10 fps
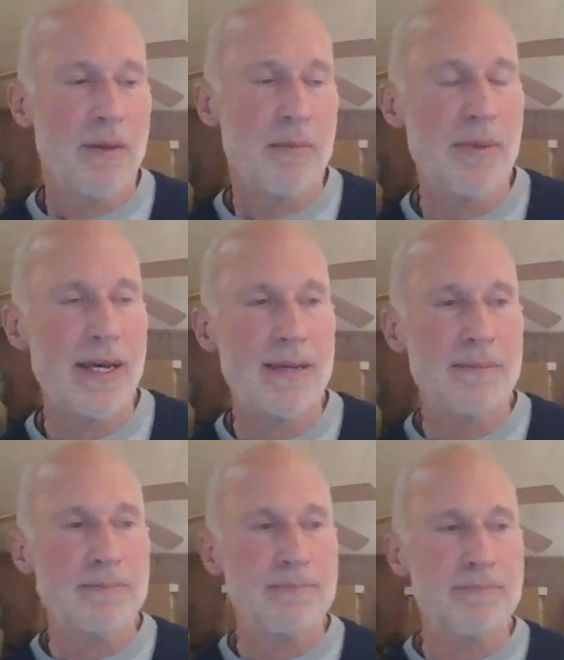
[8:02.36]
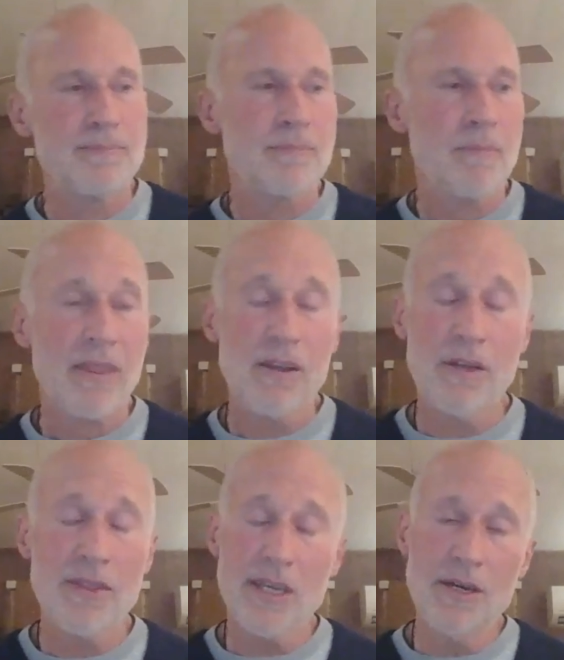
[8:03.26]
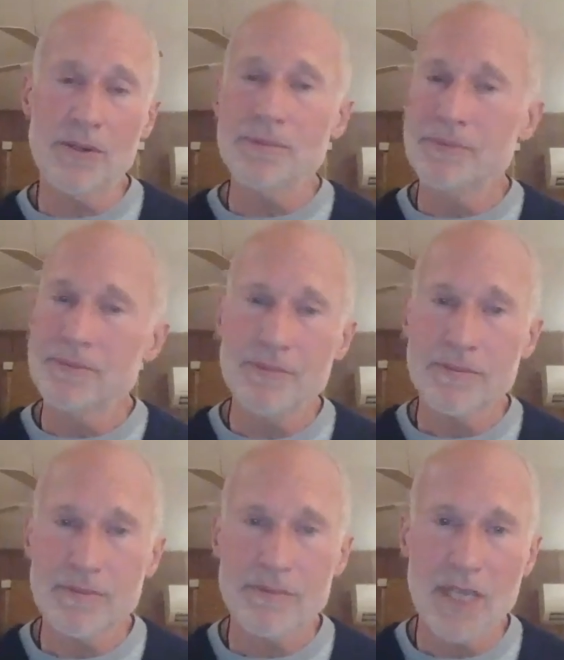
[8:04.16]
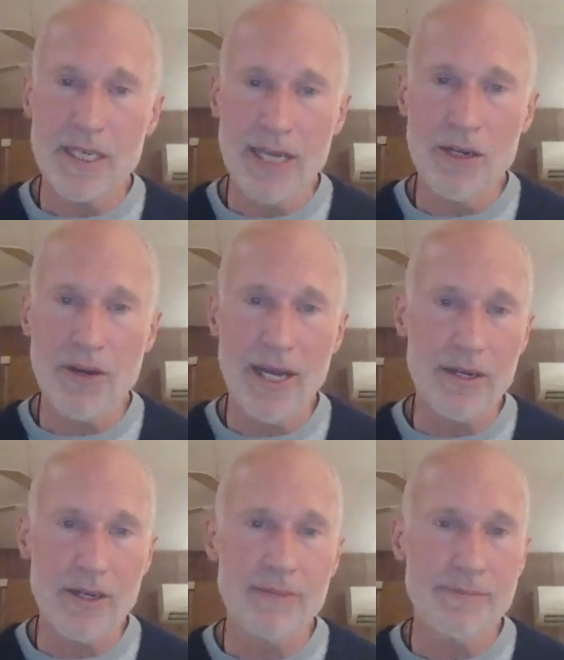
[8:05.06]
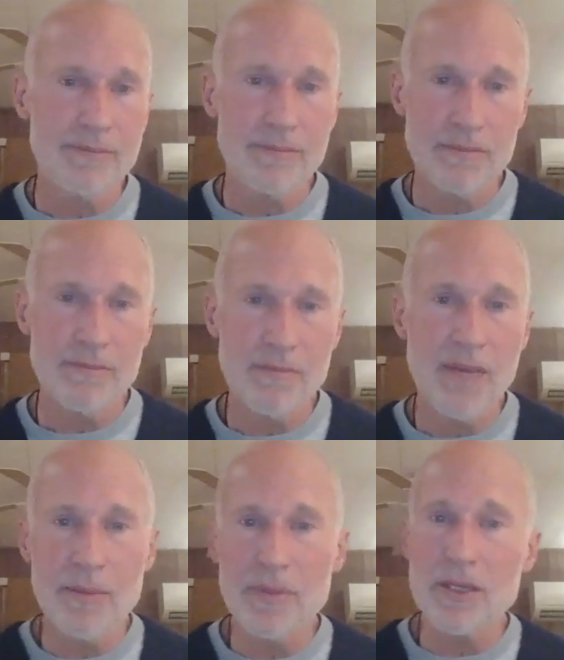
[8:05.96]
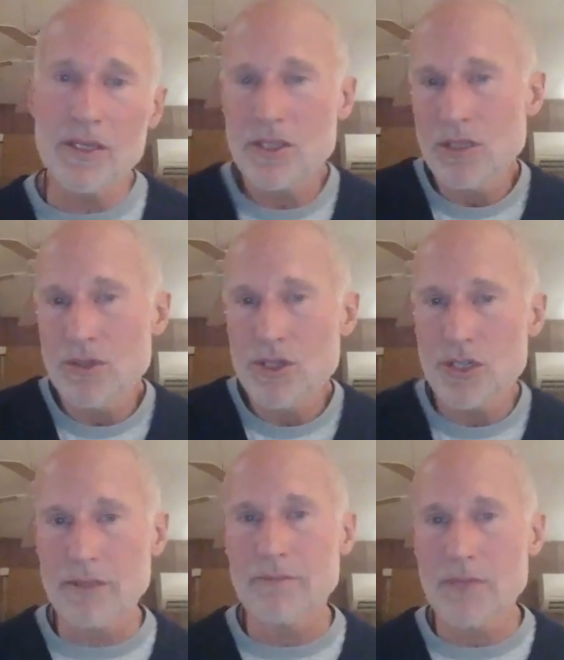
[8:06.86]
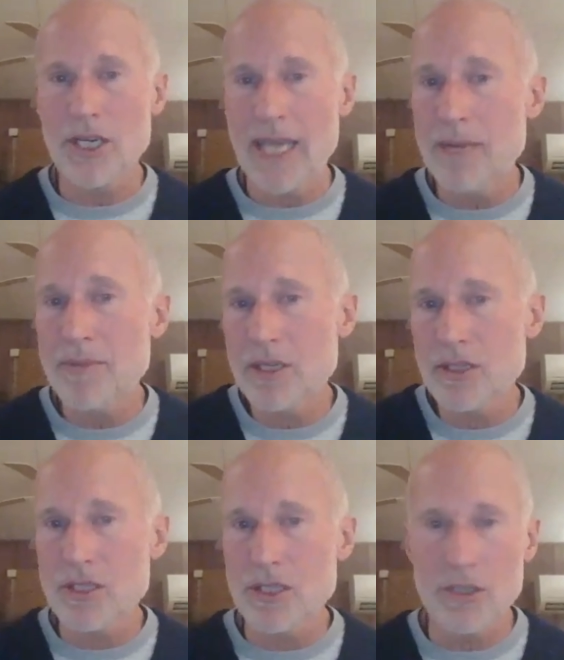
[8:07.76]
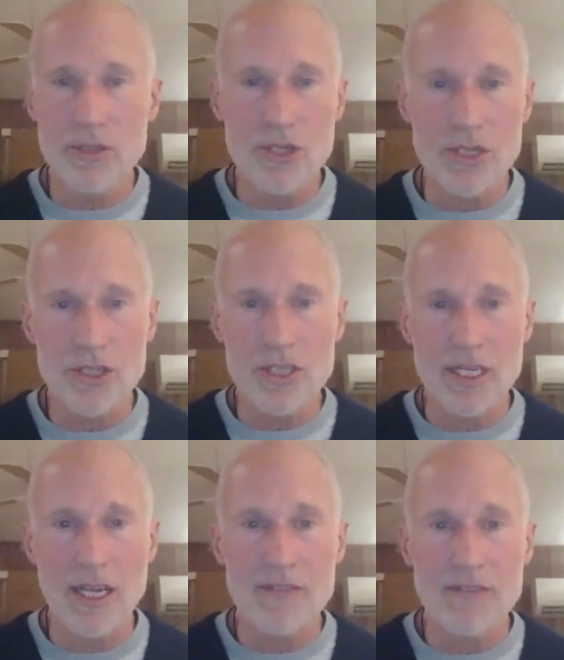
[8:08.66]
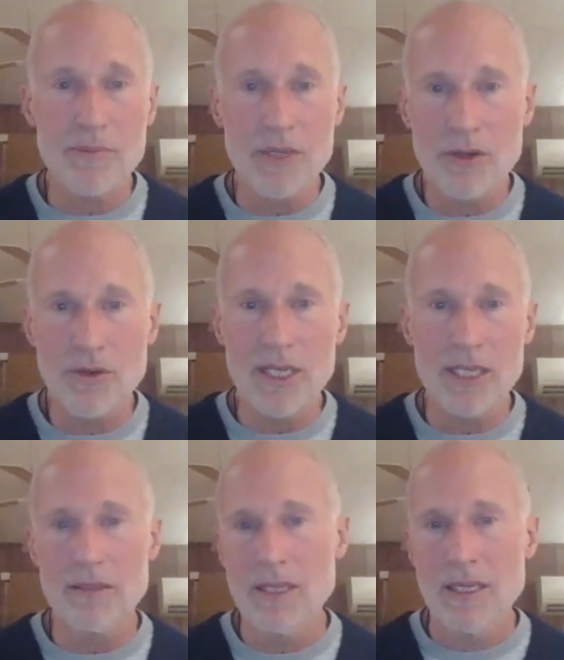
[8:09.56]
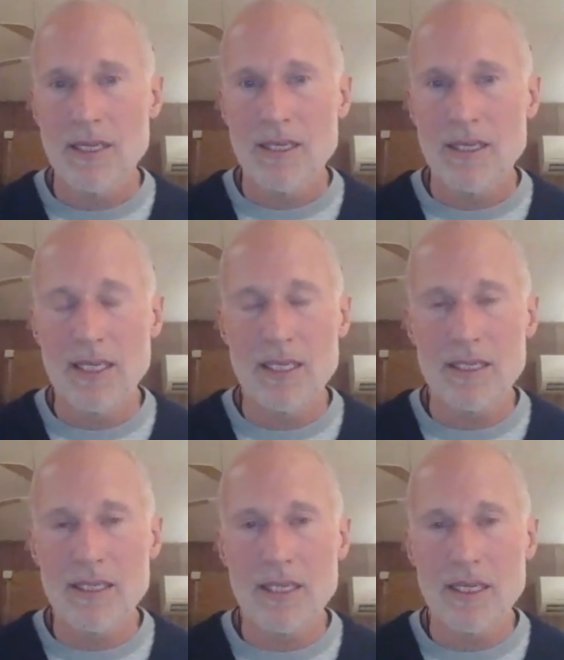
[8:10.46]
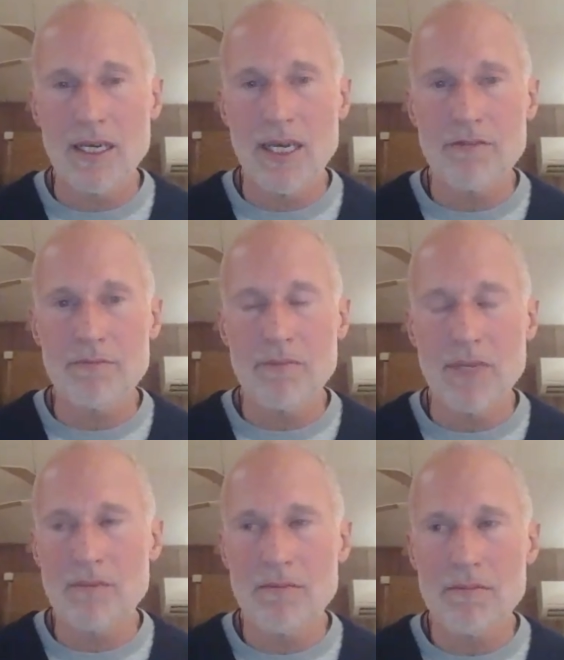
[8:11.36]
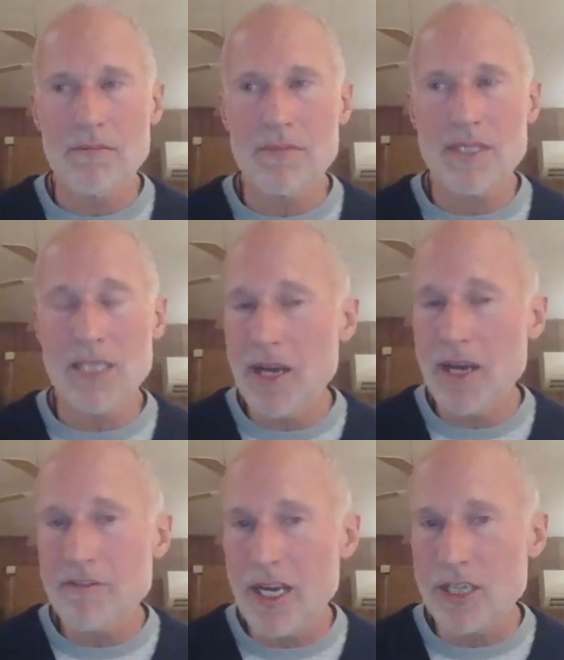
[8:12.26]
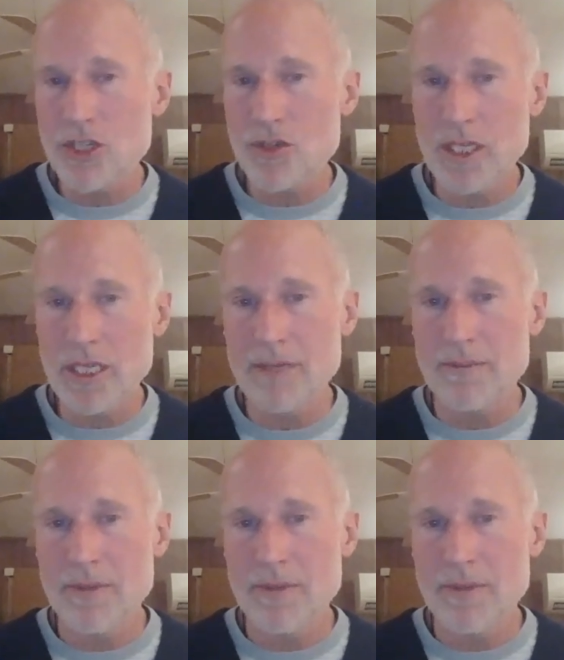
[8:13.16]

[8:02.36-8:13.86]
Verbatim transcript: but on the go, a kale cracker might be a good solution or can be a good solution just to have something green and uh, and and semi-fresh really